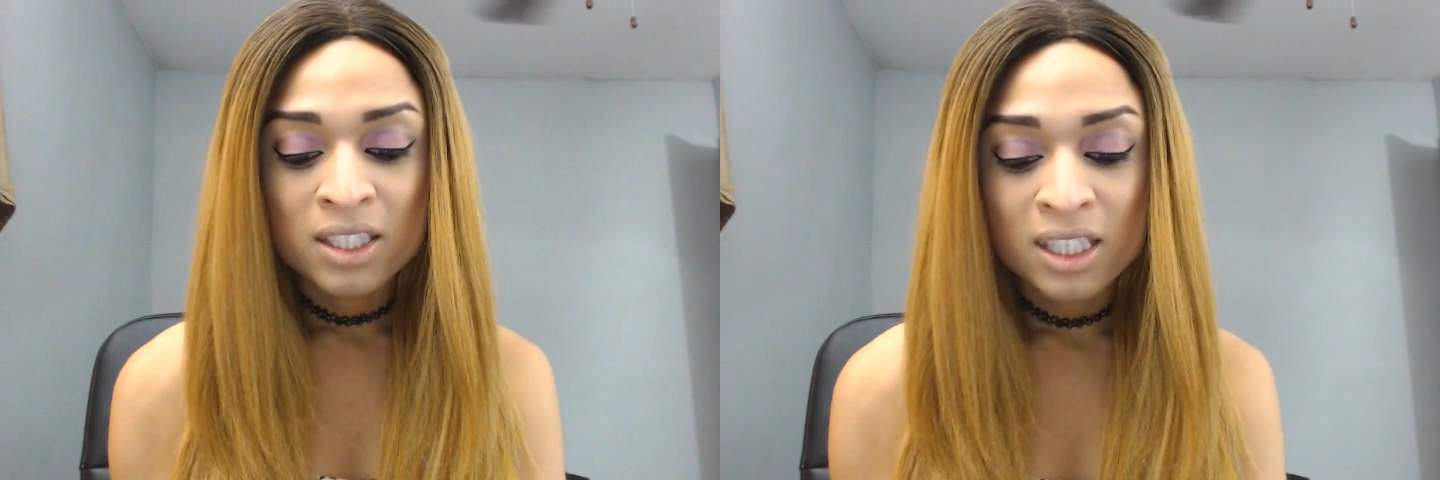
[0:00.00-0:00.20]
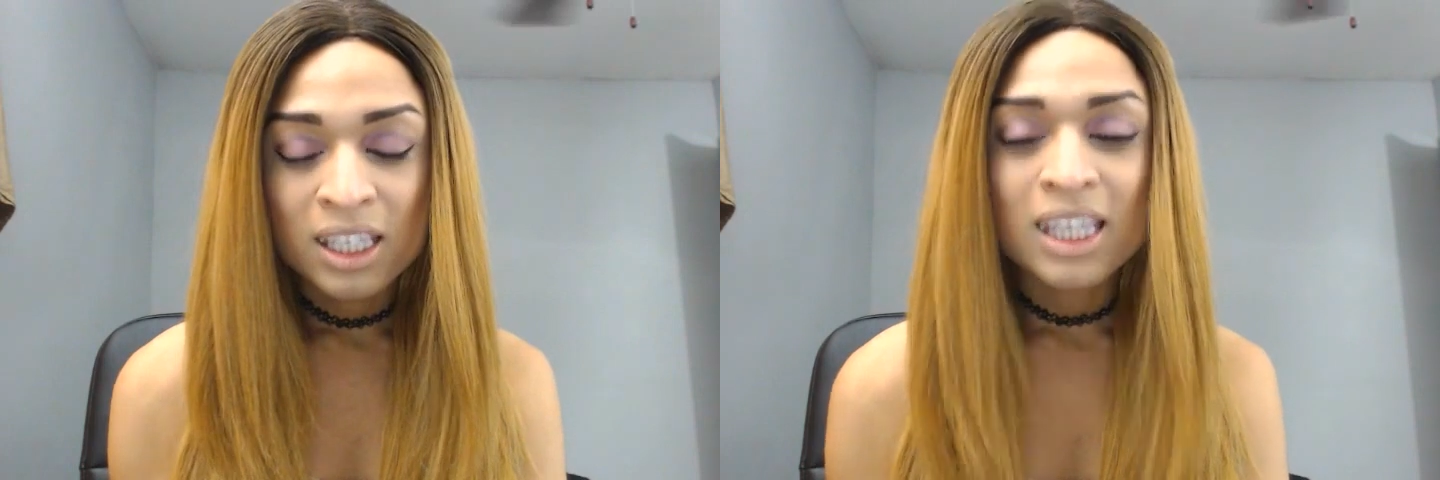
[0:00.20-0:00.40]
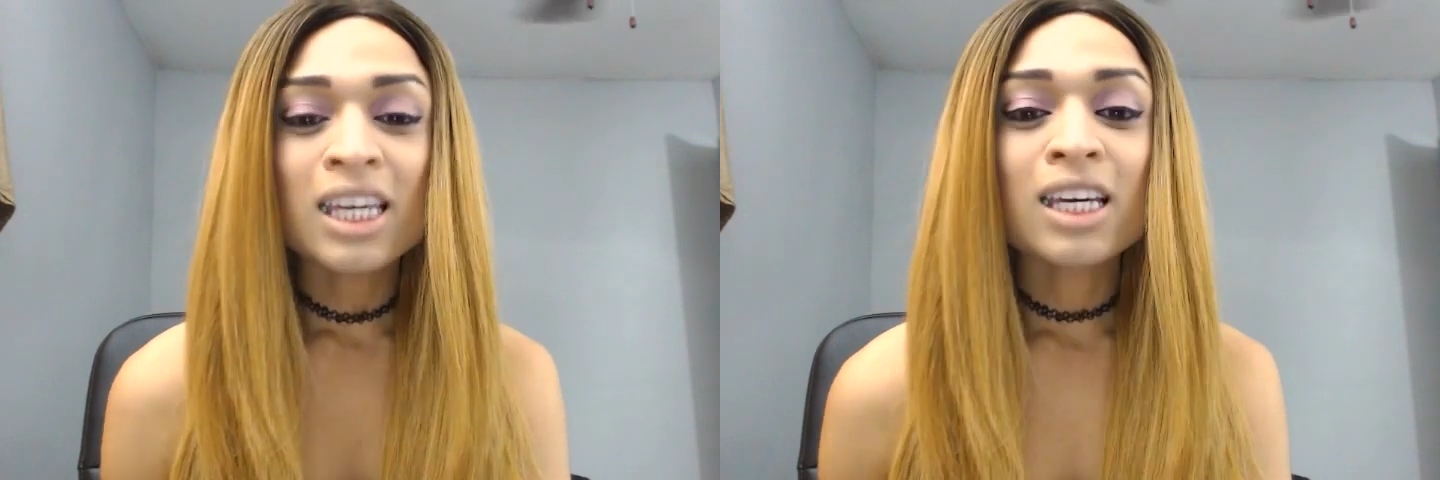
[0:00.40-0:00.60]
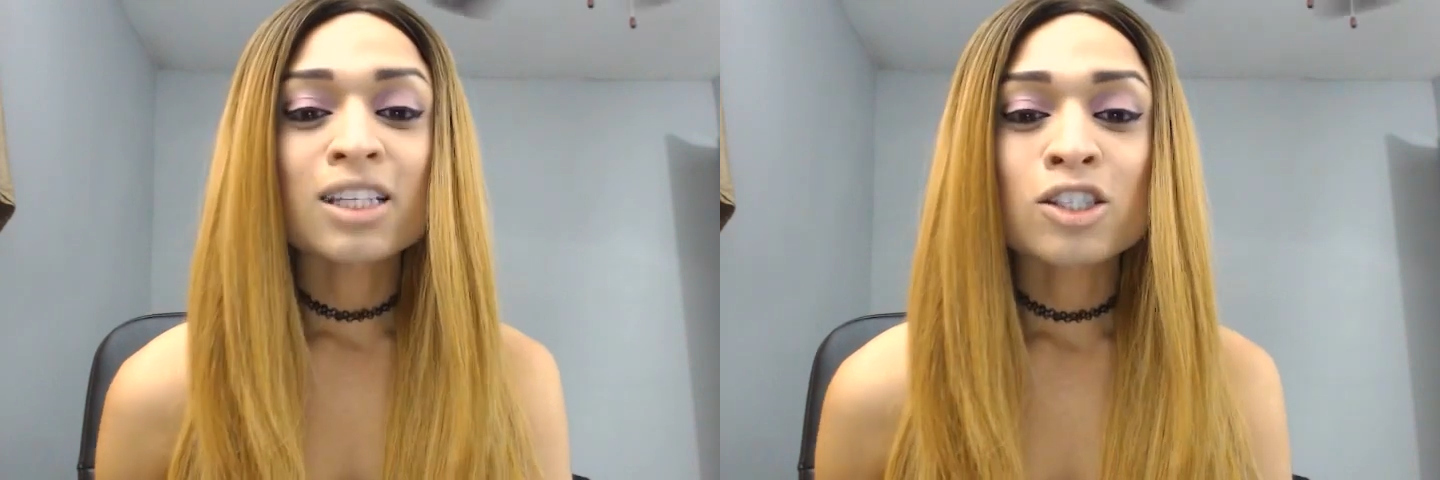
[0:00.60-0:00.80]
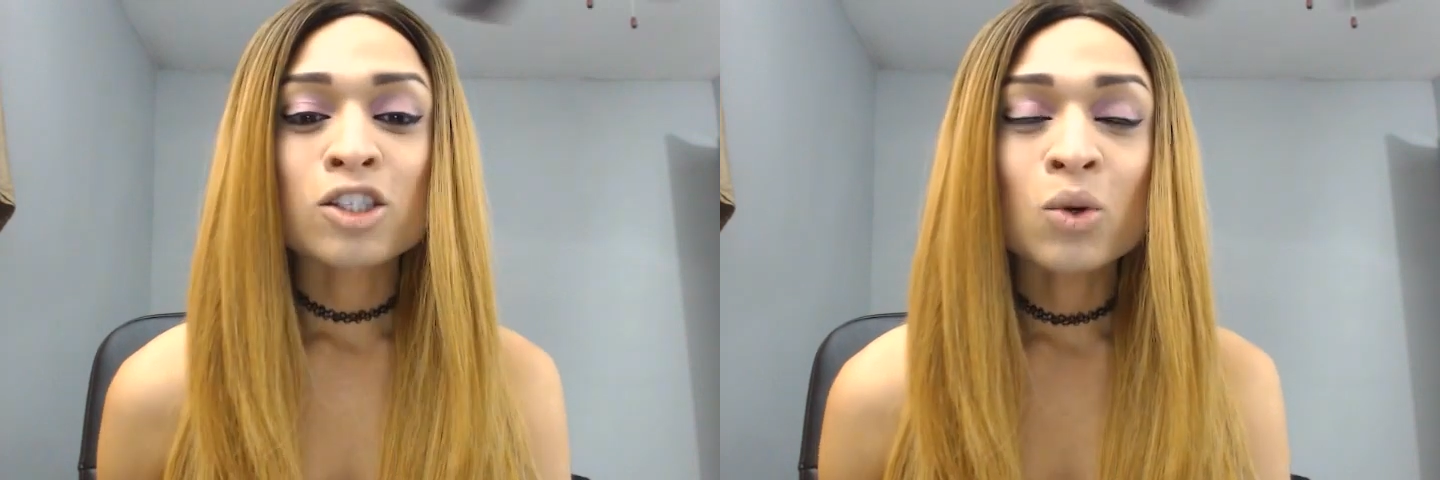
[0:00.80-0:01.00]
key. It's
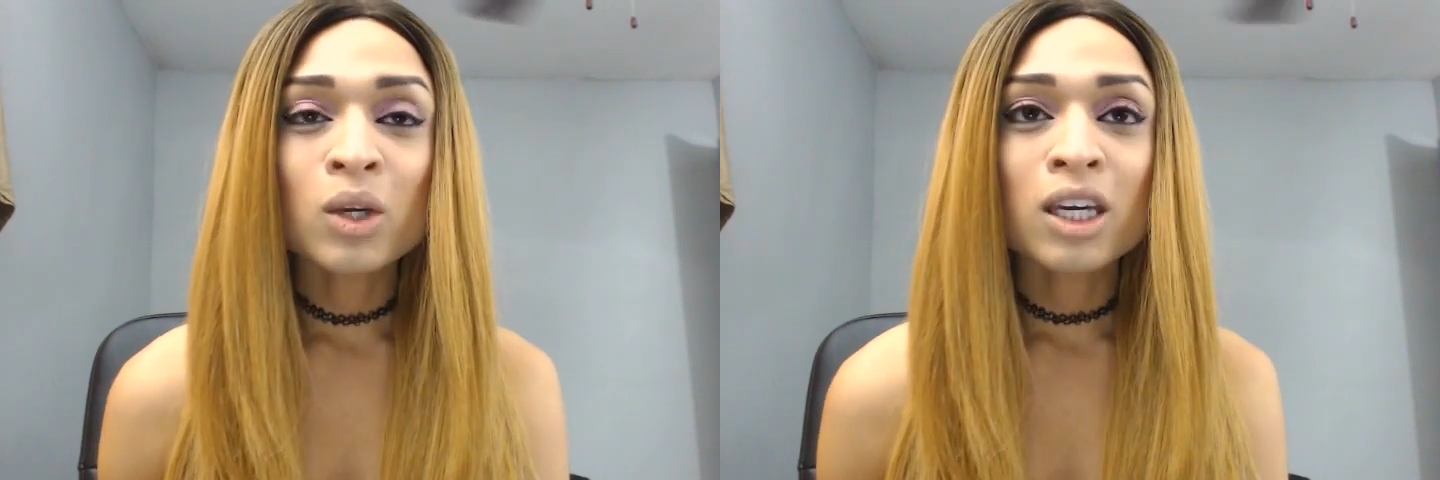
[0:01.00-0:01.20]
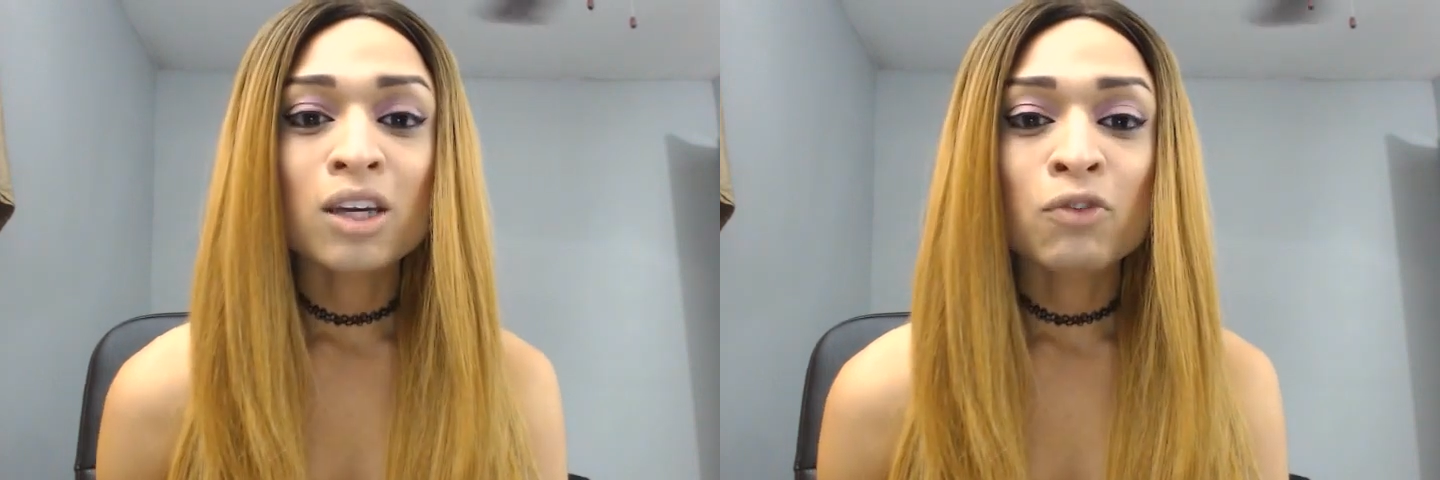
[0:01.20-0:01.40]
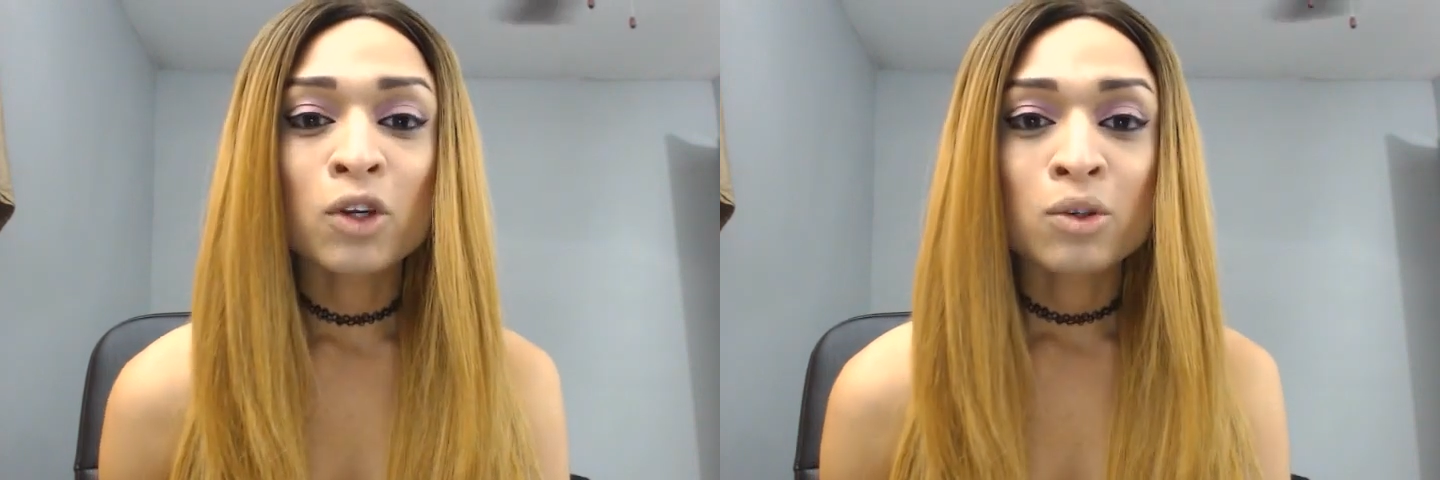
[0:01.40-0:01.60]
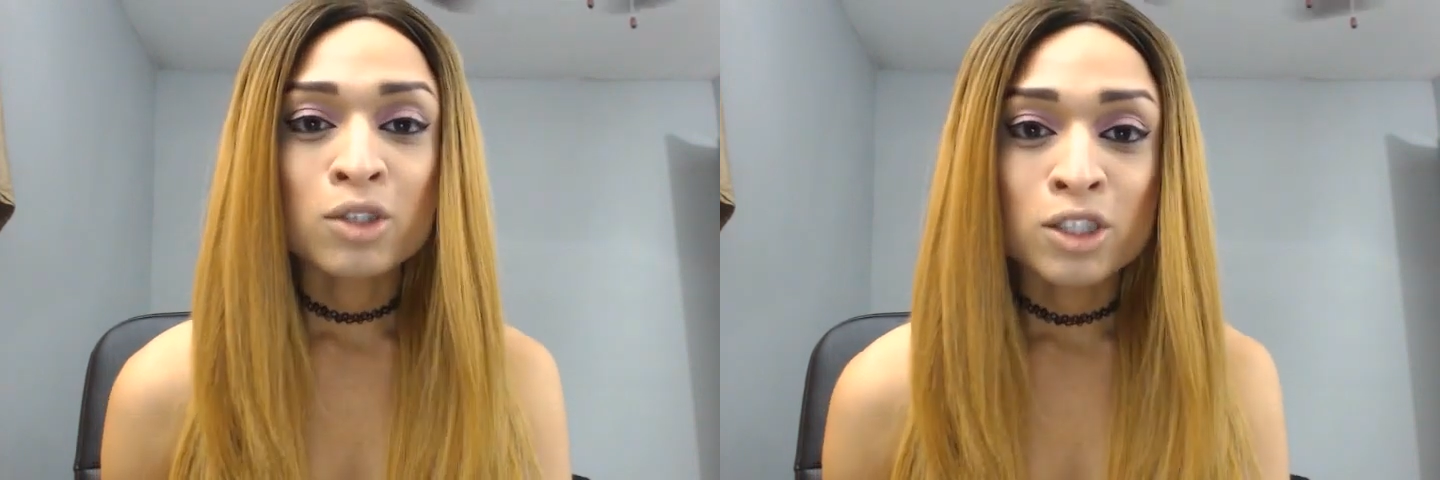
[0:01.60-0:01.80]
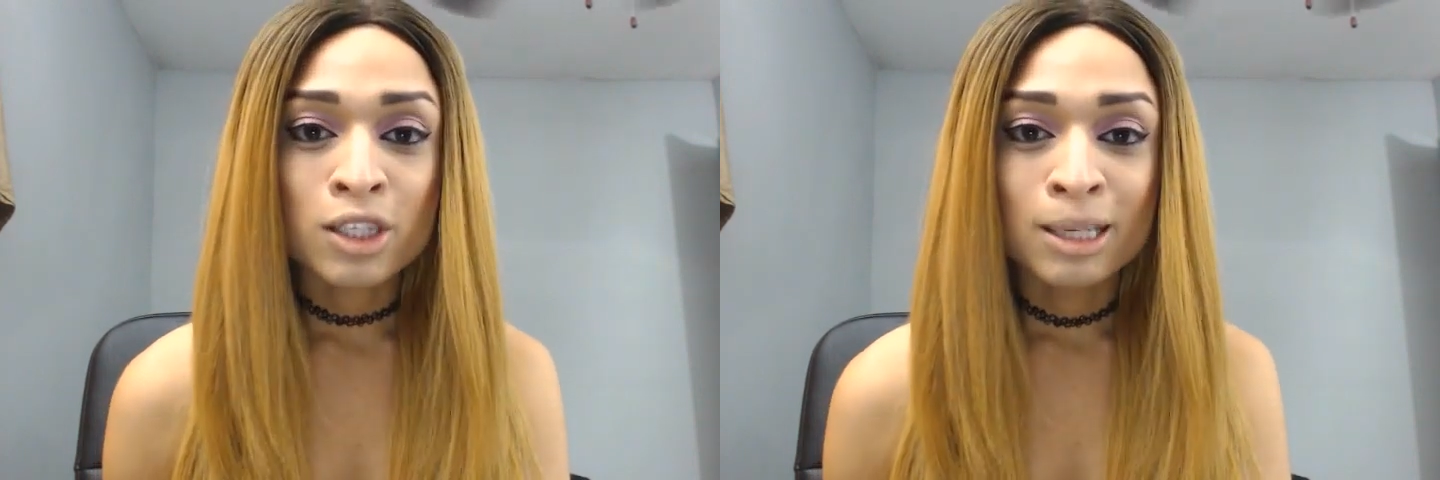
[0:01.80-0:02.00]
so key for you
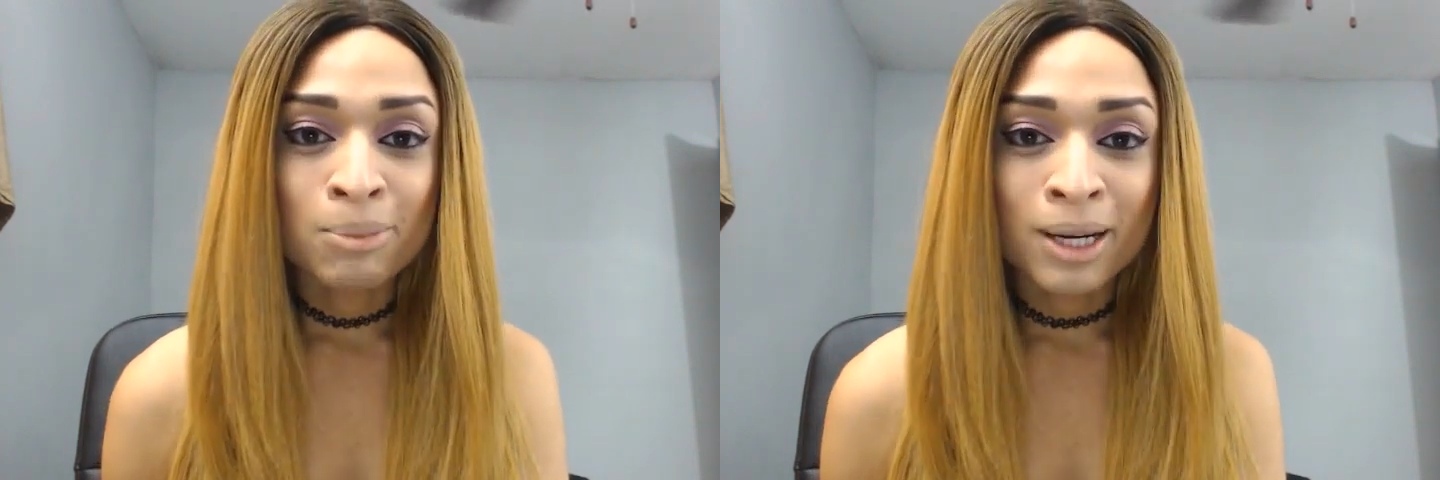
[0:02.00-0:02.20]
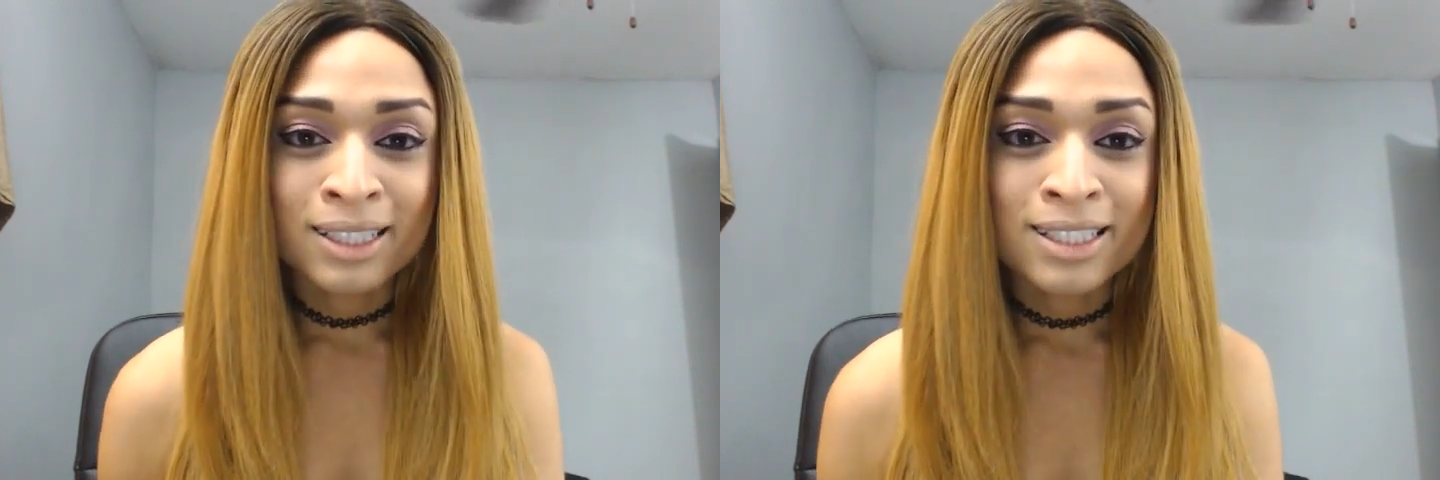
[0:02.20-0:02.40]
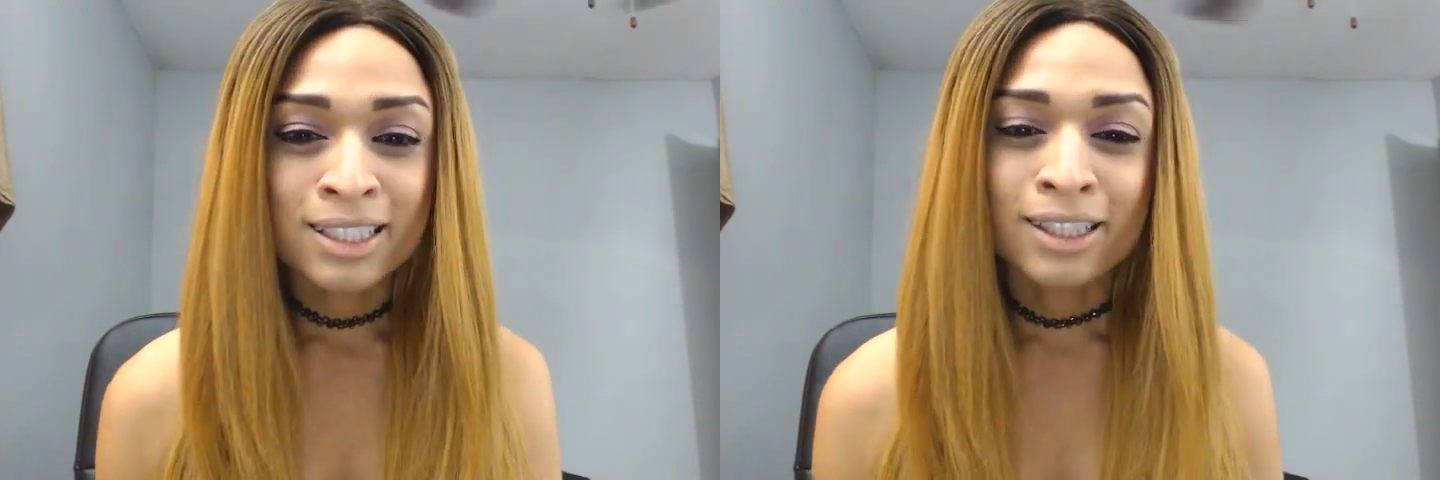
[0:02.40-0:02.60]
just to keep practicing.